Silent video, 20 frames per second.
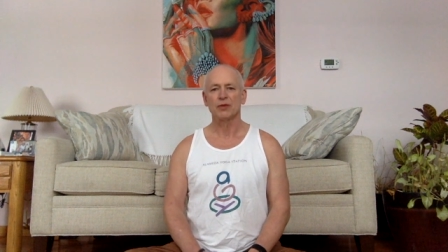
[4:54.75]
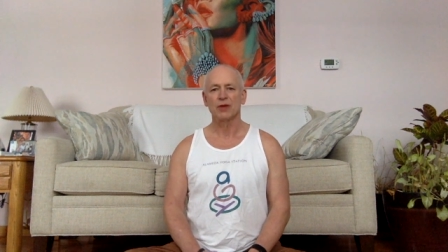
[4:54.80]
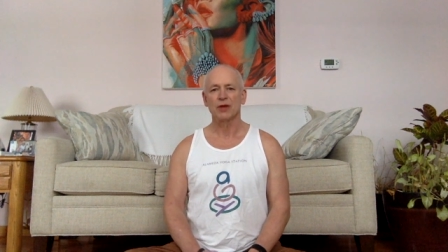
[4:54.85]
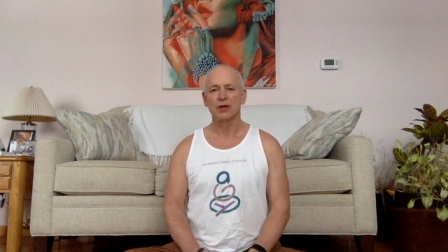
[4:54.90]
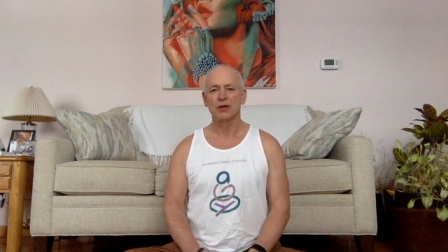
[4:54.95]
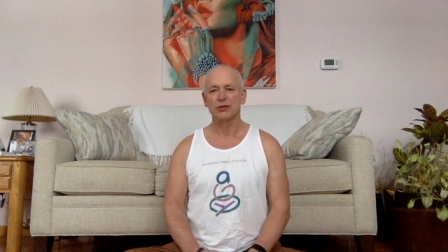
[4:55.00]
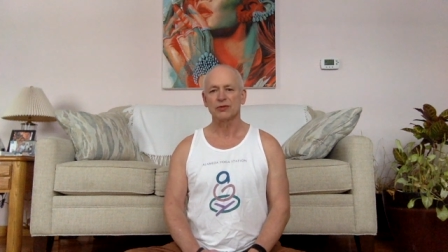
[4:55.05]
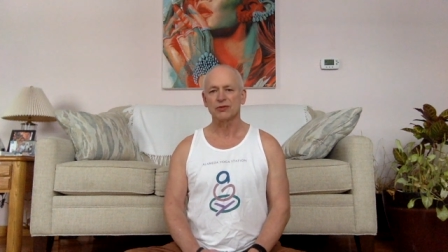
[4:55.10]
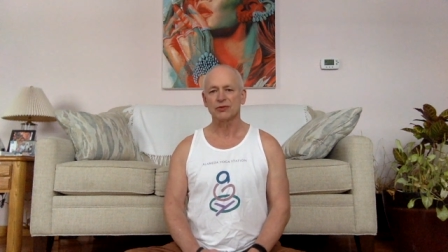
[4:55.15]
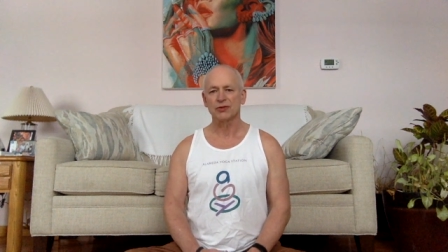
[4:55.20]

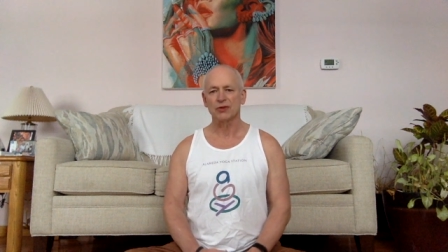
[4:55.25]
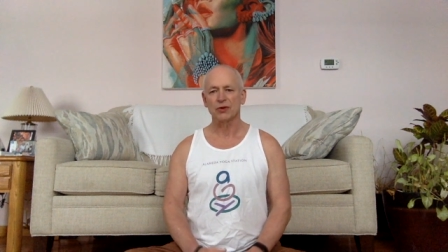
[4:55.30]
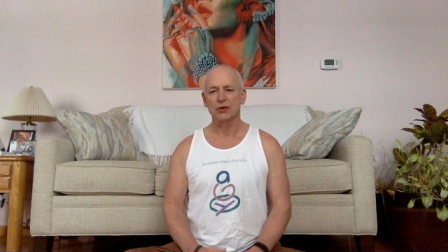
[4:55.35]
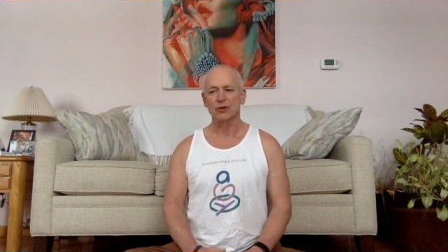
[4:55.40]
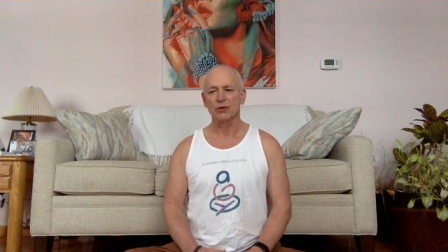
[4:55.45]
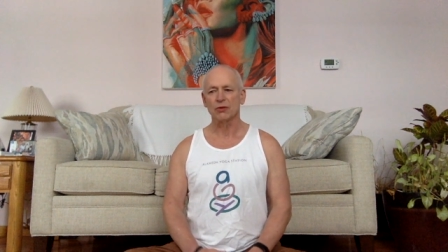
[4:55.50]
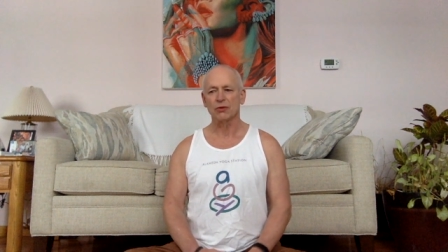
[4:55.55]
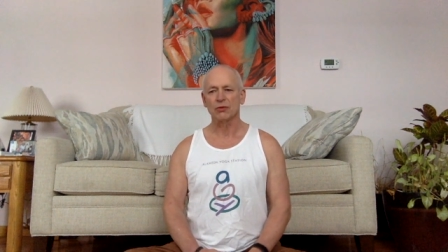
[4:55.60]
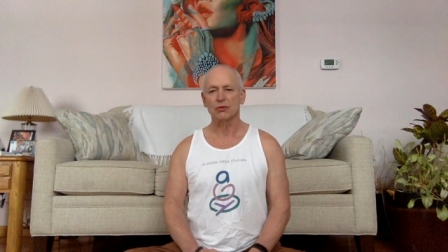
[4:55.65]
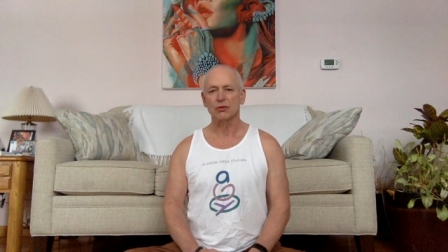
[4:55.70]
And
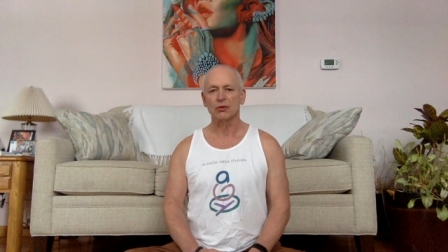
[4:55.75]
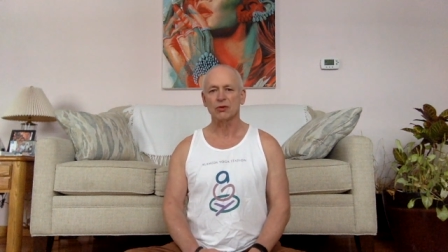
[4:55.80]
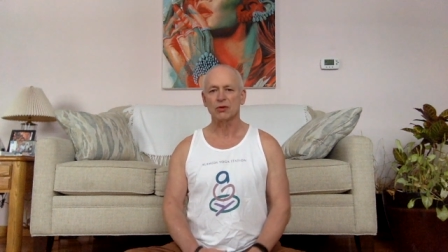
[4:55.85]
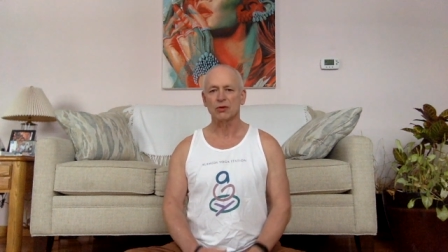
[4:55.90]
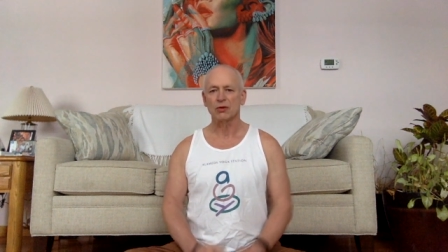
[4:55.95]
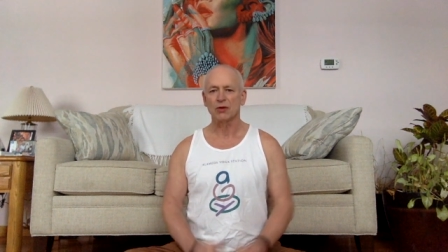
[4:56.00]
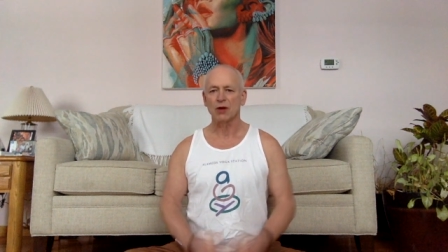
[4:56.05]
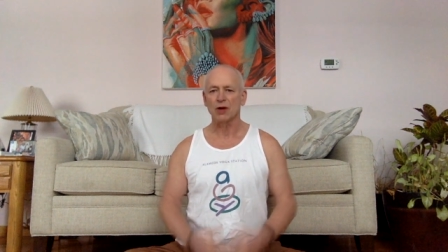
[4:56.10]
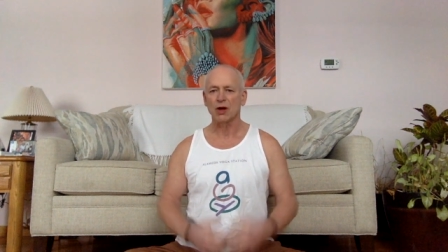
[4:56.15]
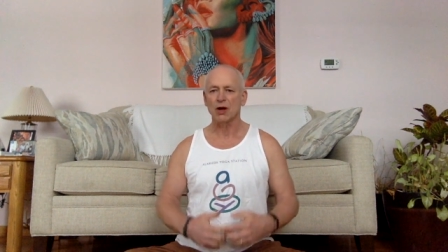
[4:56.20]
so
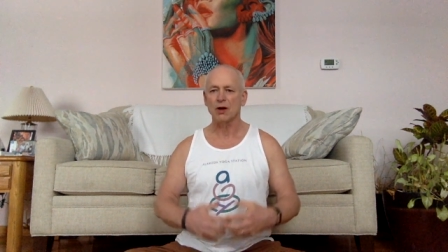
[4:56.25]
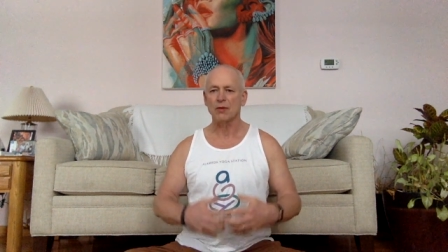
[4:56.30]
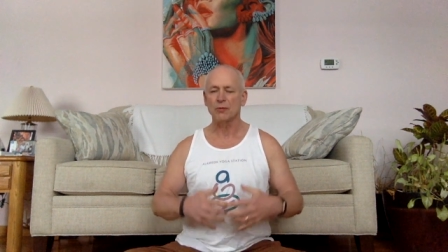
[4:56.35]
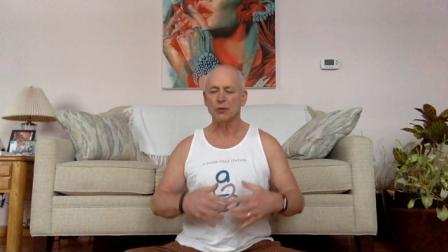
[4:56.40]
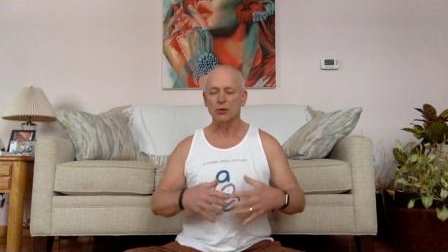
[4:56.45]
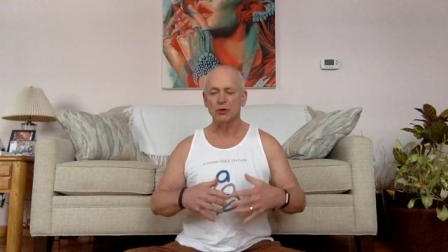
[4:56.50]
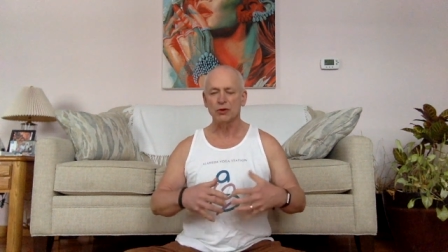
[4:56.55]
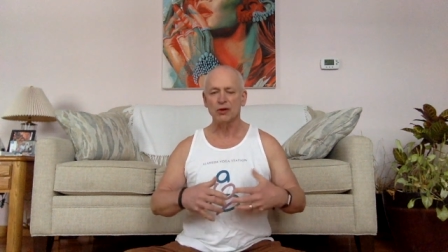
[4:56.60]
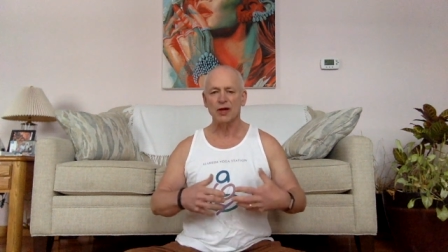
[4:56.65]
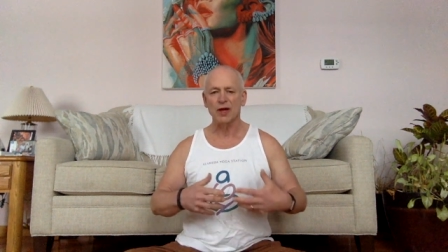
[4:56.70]

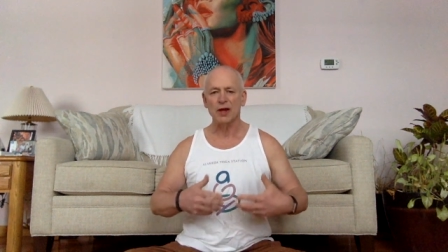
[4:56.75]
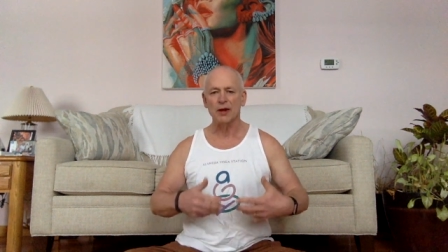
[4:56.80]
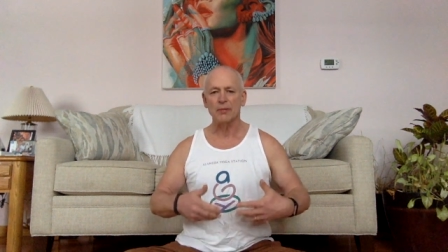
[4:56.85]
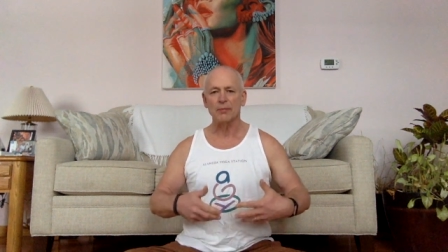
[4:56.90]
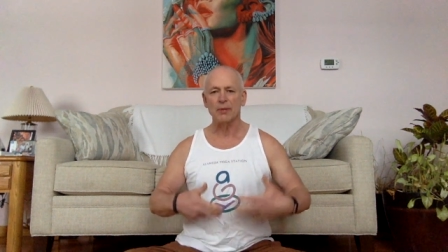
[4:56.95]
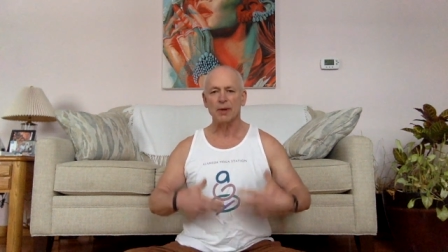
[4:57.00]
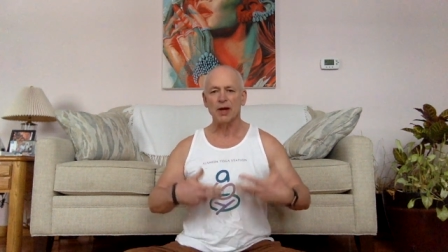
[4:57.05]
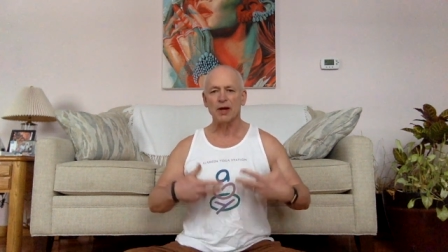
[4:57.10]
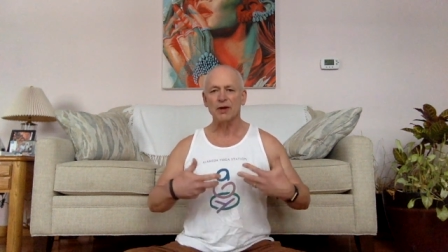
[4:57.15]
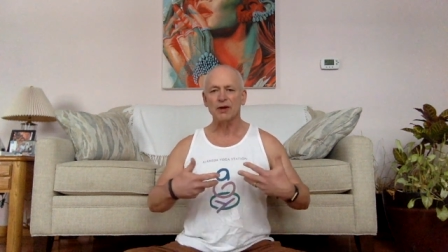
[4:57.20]
uddiyana
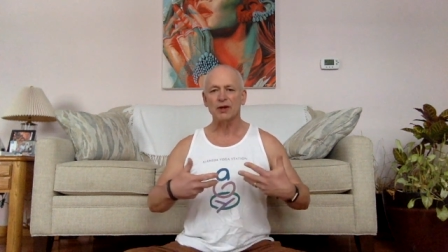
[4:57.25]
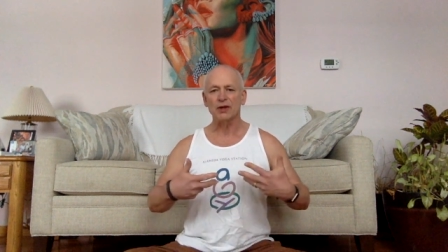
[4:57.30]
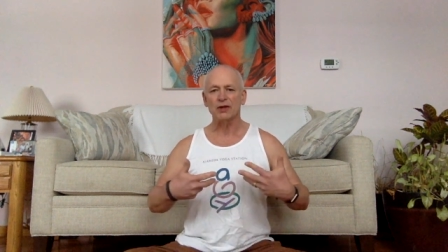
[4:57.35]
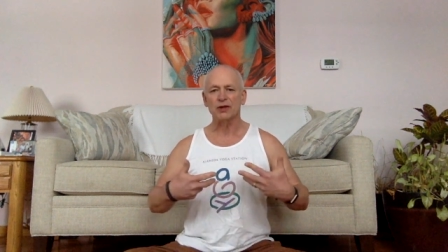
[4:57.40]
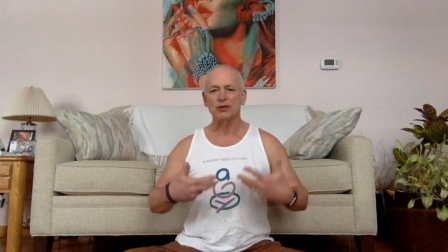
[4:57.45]
bandha